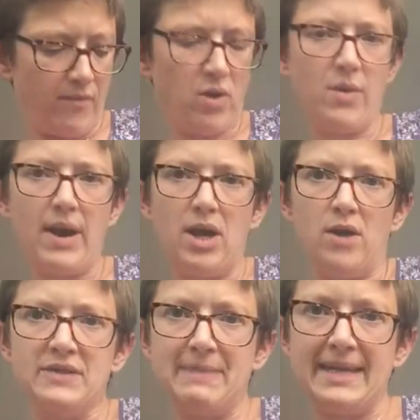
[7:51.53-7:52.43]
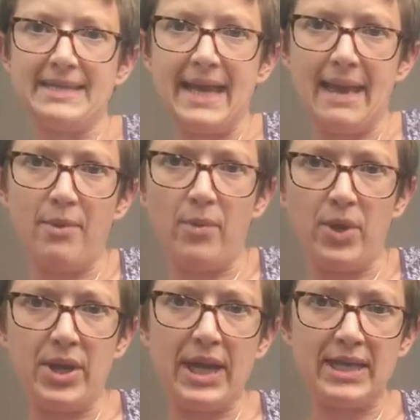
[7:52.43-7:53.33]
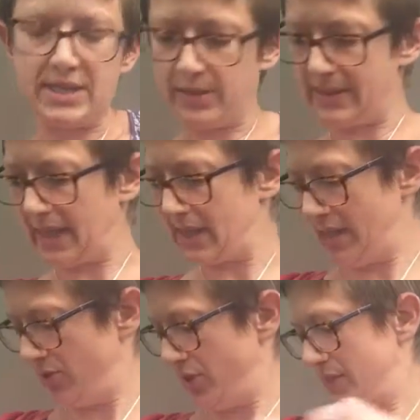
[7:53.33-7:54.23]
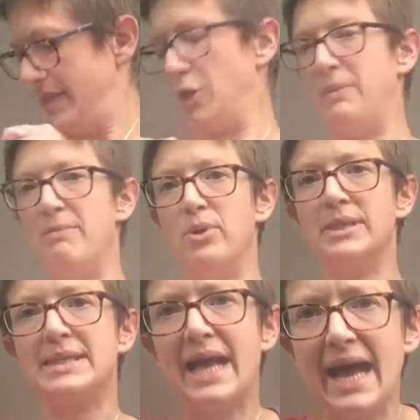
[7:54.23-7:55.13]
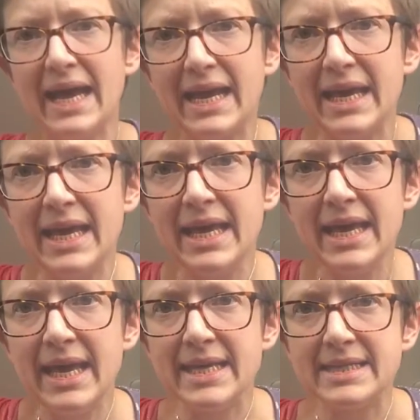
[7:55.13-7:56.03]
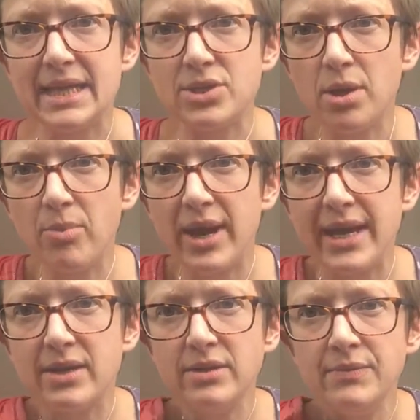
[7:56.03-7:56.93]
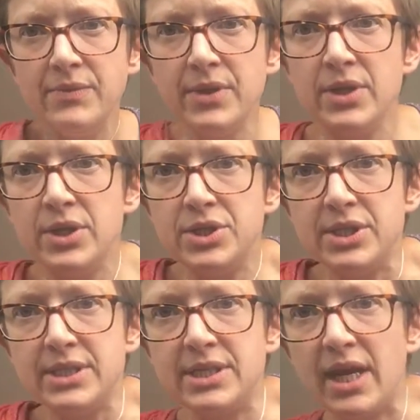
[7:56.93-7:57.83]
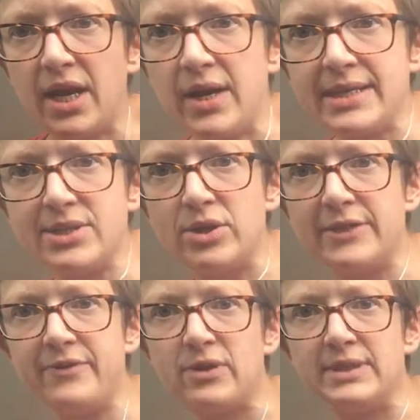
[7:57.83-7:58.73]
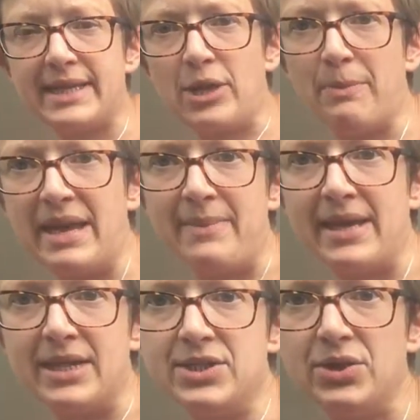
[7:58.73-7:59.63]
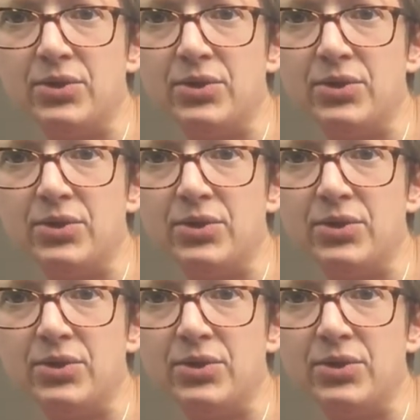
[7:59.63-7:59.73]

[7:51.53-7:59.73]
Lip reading: quite a lot of space here, but what you can do is actually introduce a little bit more slack into that top rail, just so it's not difficult to get your baby in at